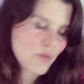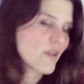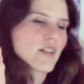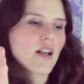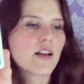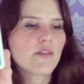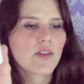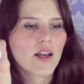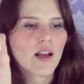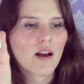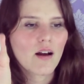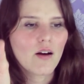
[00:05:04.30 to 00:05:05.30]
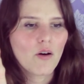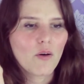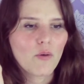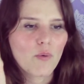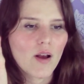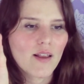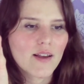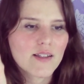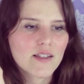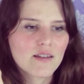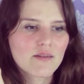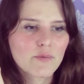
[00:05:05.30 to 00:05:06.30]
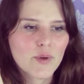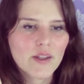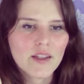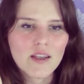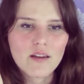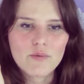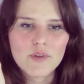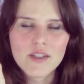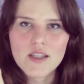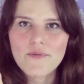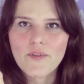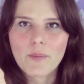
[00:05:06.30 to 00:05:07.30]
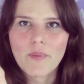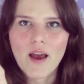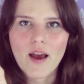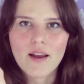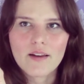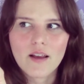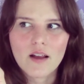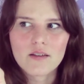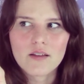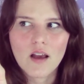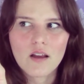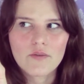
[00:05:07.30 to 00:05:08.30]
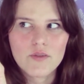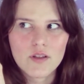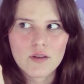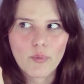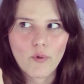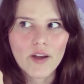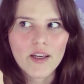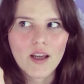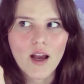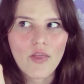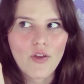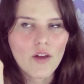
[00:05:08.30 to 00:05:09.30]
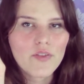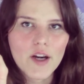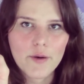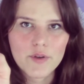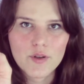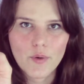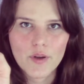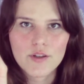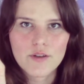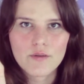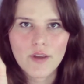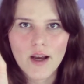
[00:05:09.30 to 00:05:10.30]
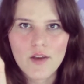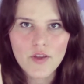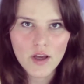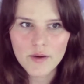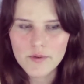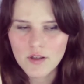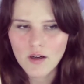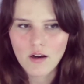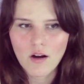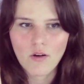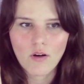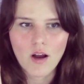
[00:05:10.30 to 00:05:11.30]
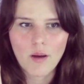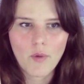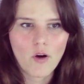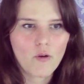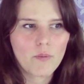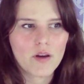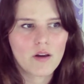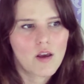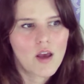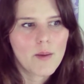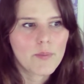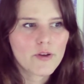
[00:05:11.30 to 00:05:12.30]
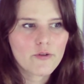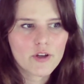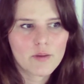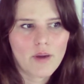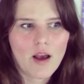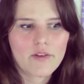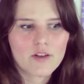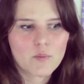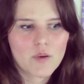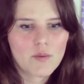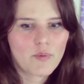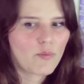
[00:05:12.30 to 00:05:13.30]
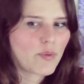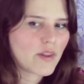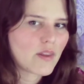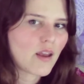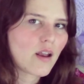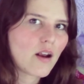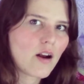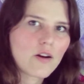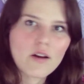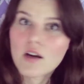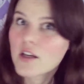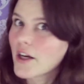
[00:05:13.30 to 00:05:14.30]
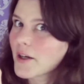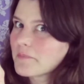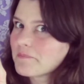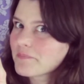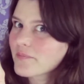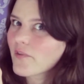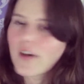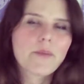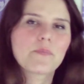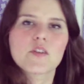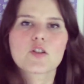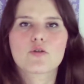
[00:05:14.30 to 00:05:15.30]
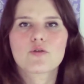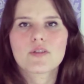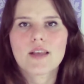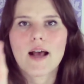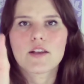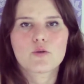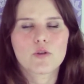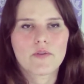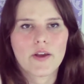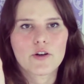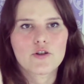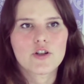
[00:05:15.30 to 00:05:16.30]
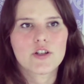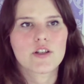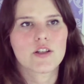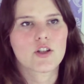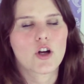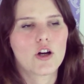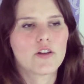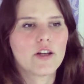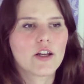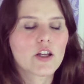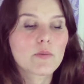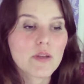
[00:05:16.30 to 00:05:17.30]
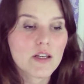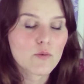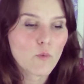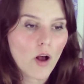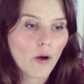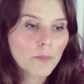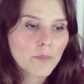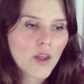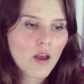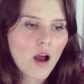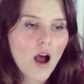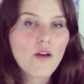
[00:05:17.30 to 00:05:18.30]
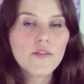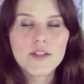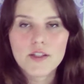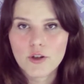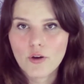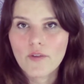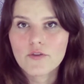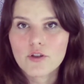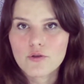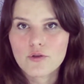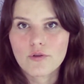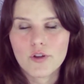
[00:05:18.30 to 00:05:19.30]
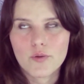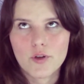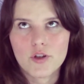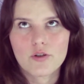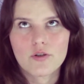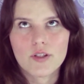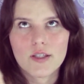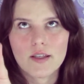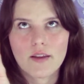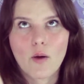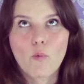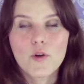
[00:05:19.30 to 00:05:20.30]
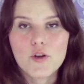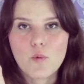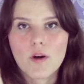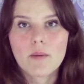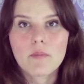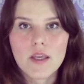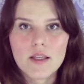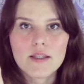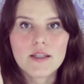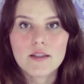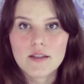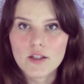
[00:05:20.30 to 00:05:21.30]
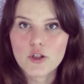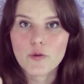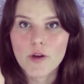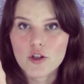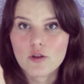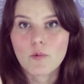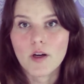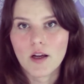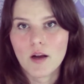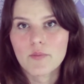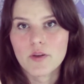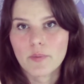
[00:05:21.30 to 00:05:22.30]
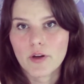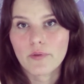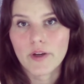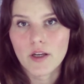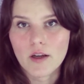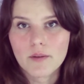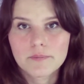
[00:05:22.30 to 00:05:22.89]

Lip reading: it's kind of like, oh, well, I didn't really receive from that. That's kind of disappointing. I thought that I was going to. Like, I thought I was going to come home and be greeted by all these people, but they're not here. Right? So there's that sort of energy to this card that it could mean as well. Obviously, you'll have to use your intuition to see like which one it means in the situation when it comes up in a reading.